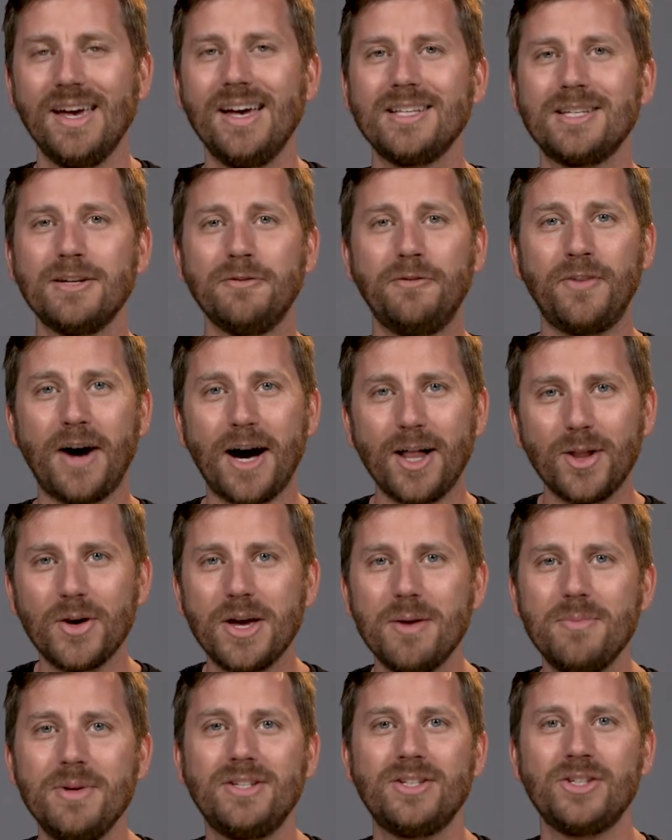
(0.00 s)
to follow
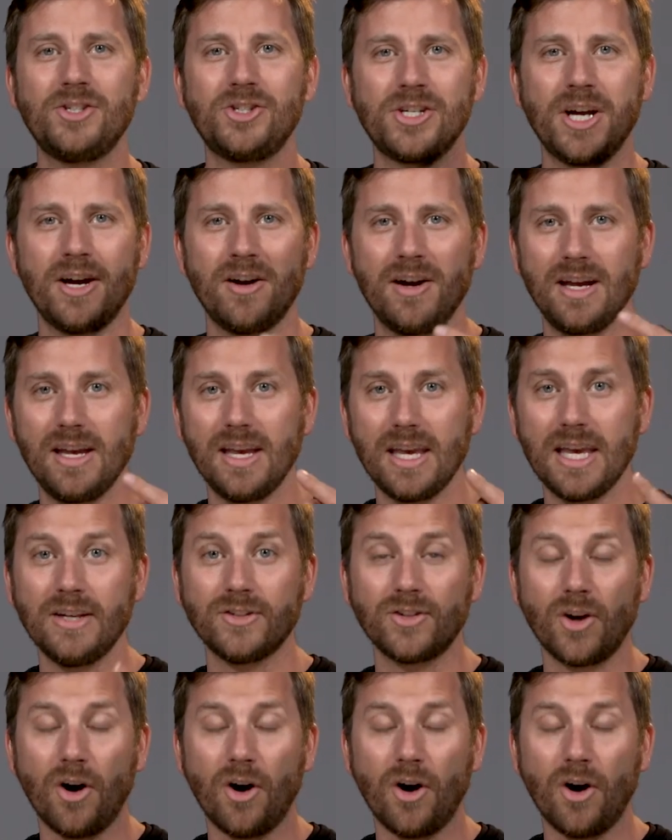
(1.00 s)
Him into sharing His